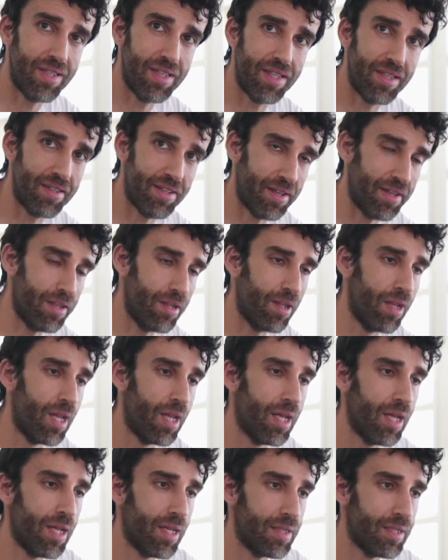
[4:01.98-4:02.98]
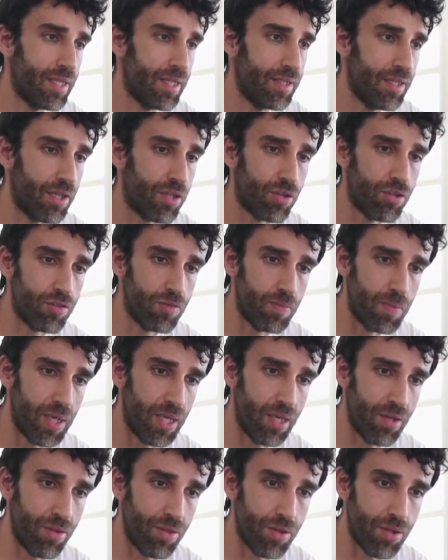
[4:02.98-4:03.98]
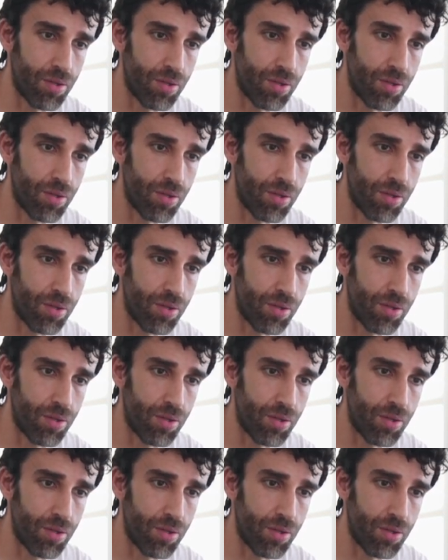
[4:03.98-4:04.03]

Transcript: detail that there could be on